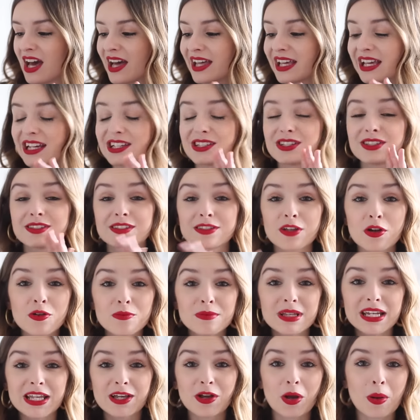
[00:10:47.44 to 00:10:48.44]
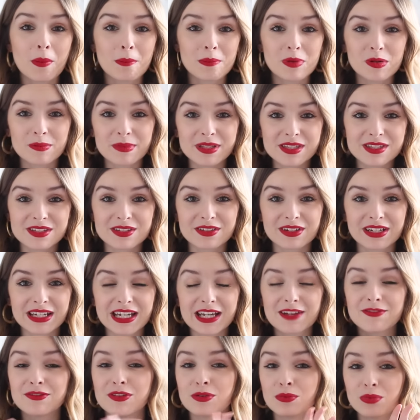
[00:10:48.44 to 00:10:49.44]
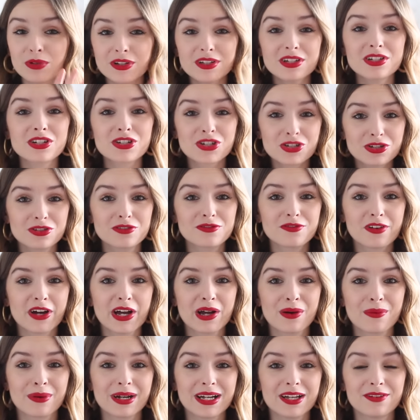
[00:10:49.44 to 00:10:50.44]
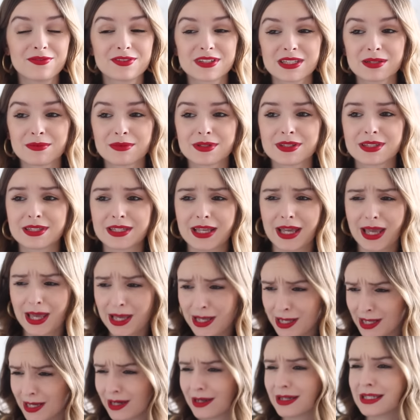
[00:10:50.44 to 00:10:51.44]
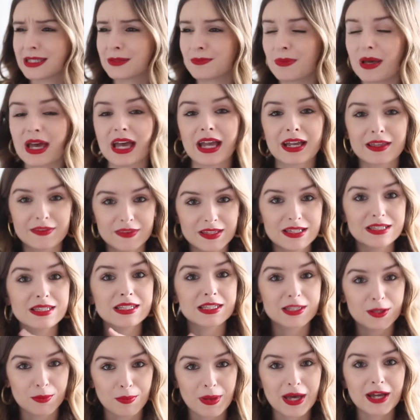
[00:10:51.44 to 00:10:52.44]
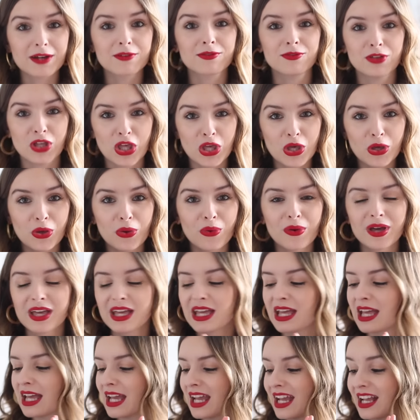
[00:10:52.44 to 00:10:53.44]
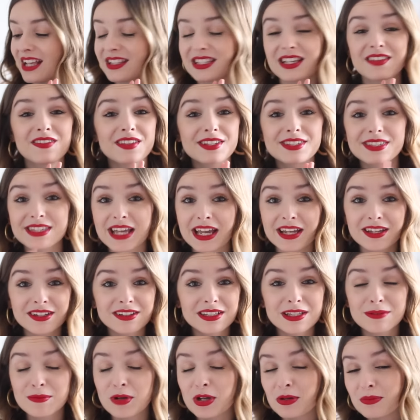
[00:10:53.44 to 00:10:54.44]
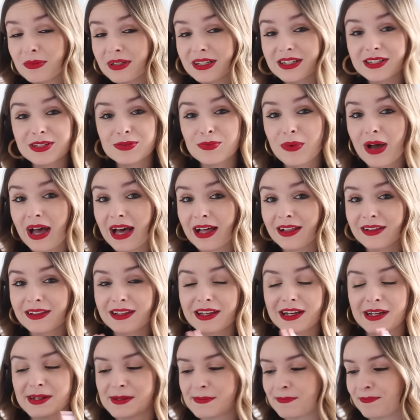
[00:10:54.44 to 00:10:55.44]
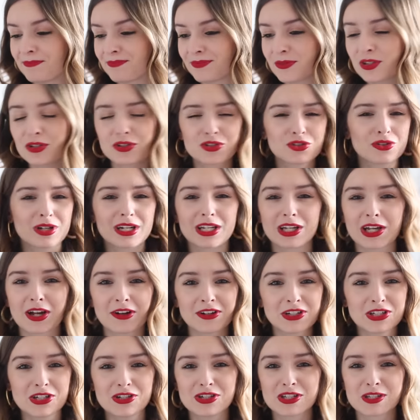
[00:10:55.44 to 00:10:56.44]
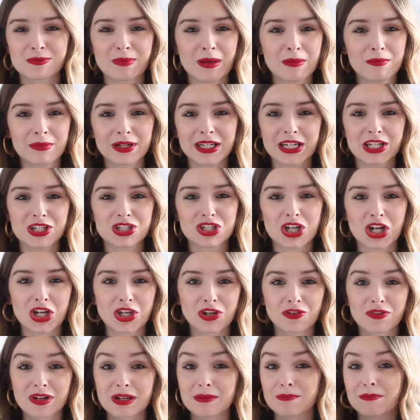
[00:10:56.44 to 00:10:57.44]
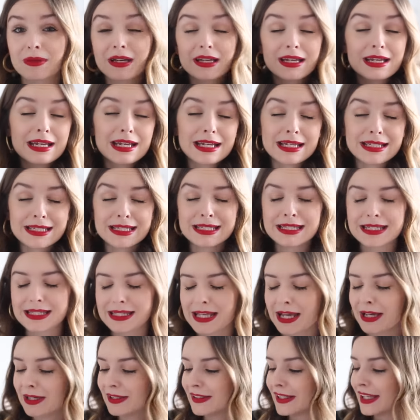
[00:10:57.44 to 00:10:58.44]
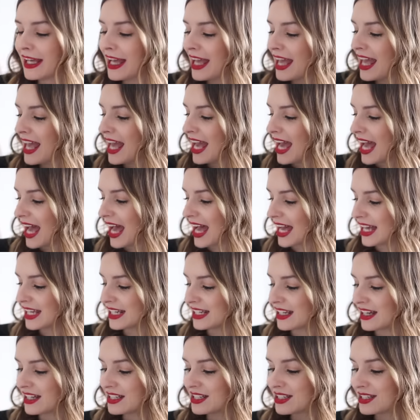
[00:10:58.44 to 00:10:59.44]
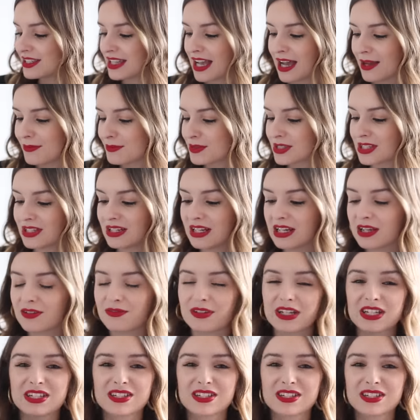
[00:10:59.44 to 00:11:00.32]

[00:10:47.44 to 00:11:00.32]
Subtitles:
I get so many compliments on it. If you want a surefire way for someone to say, hey, nice bag, this is the bag for you. It's in the sale at the moment as well. Not trying to encourage you to spend money in January, but it is in the sale. And I just absolutely love it.